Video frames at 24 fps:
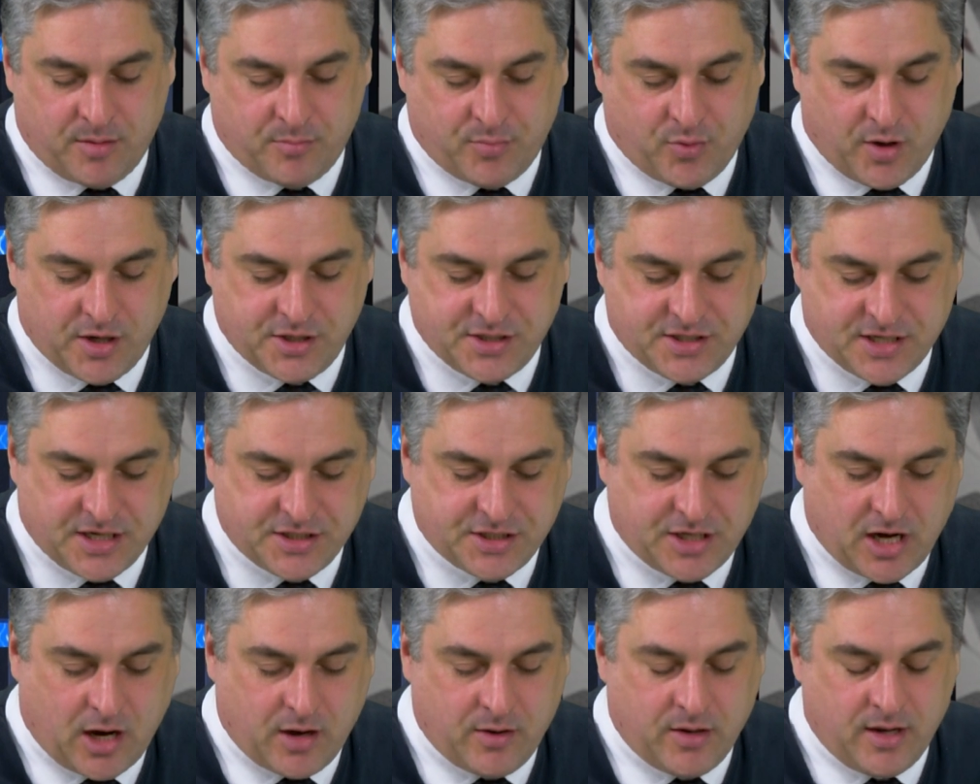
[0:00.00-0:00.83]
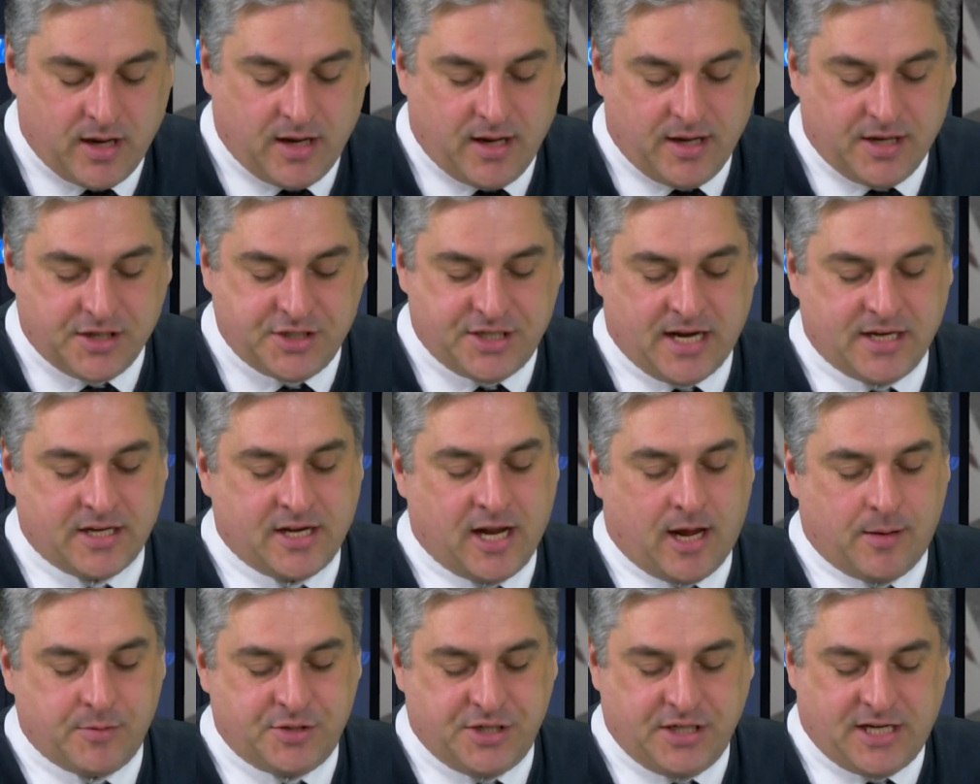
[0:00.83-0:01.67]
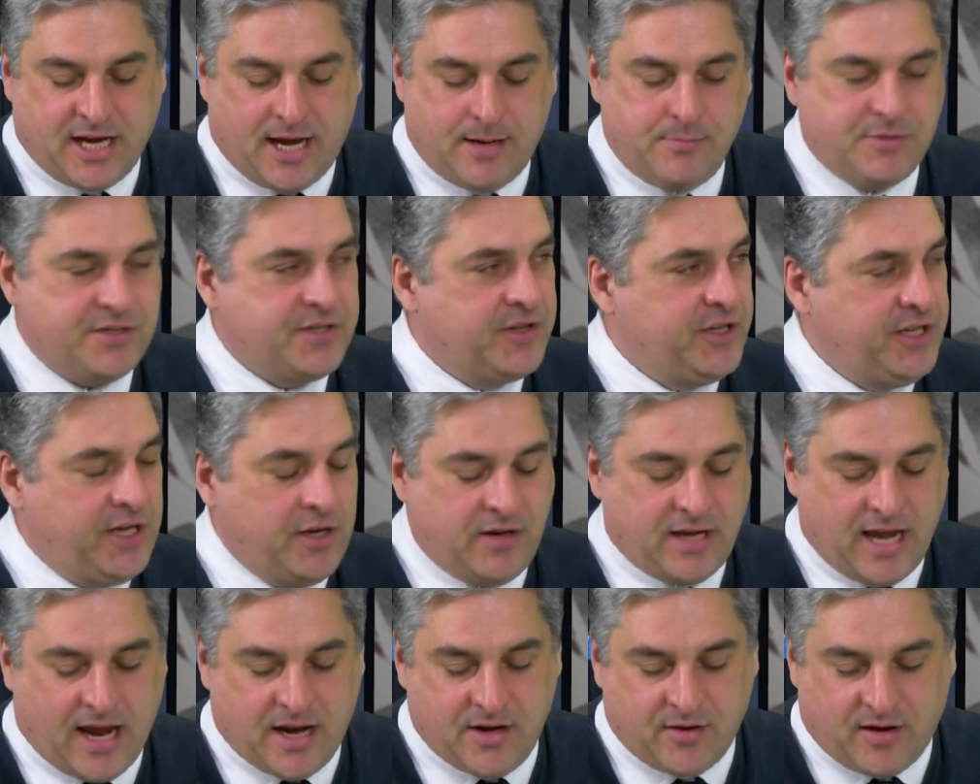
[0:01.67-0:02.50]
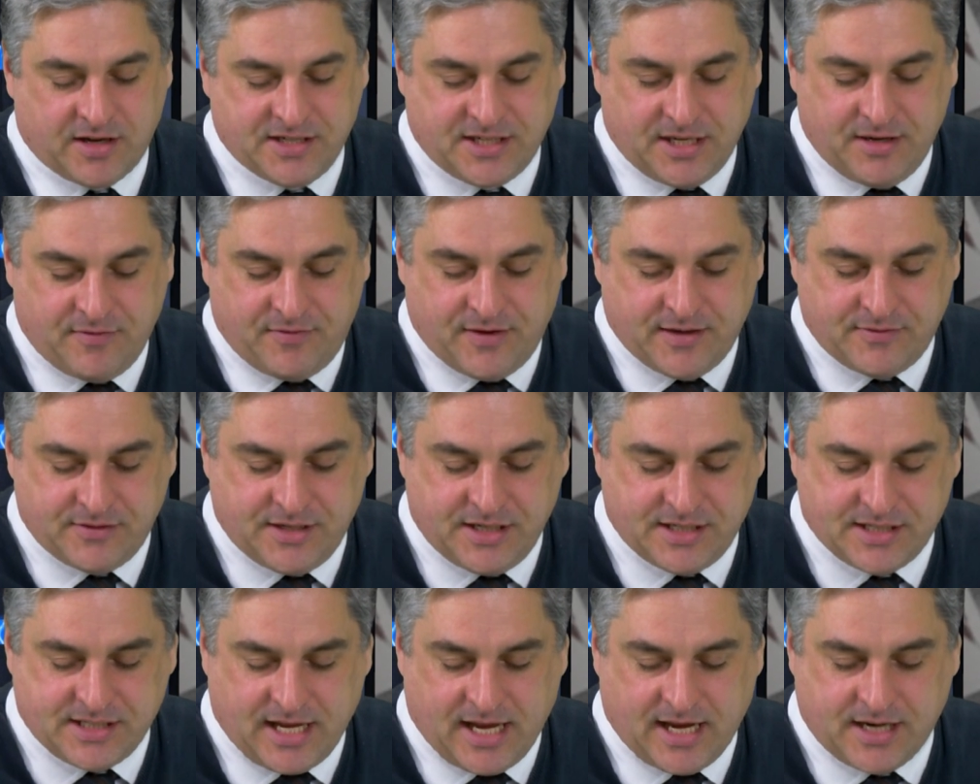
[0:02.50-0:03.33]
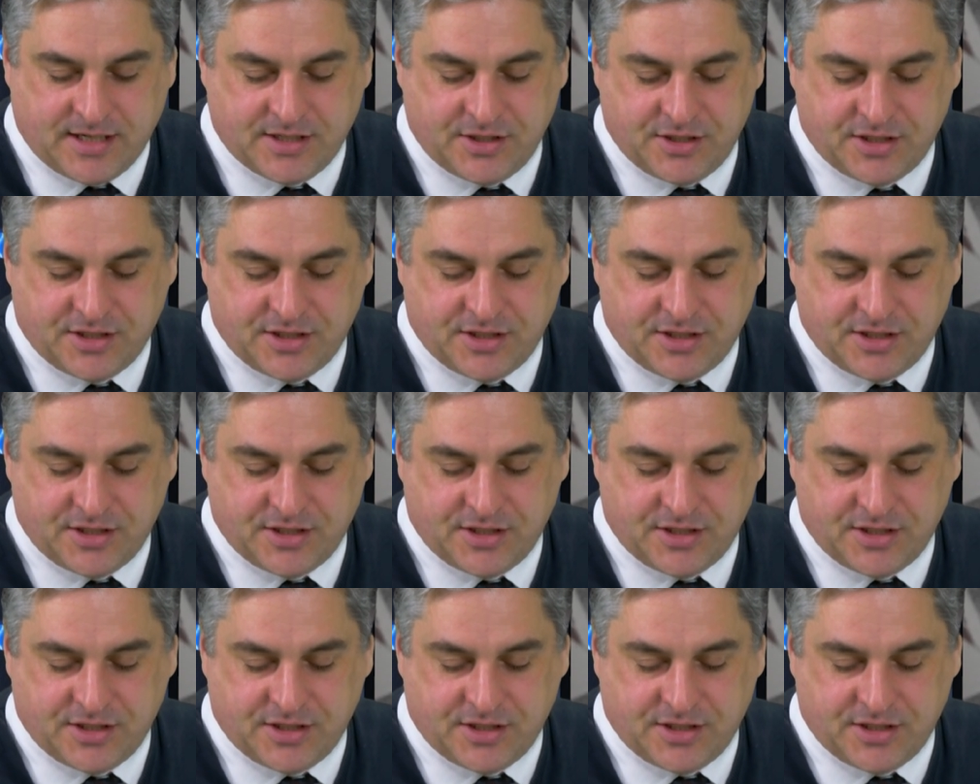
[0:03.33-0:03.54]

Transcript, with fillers: point. She says, you know, she ended up, she came to the U K in nineteen fifty-six.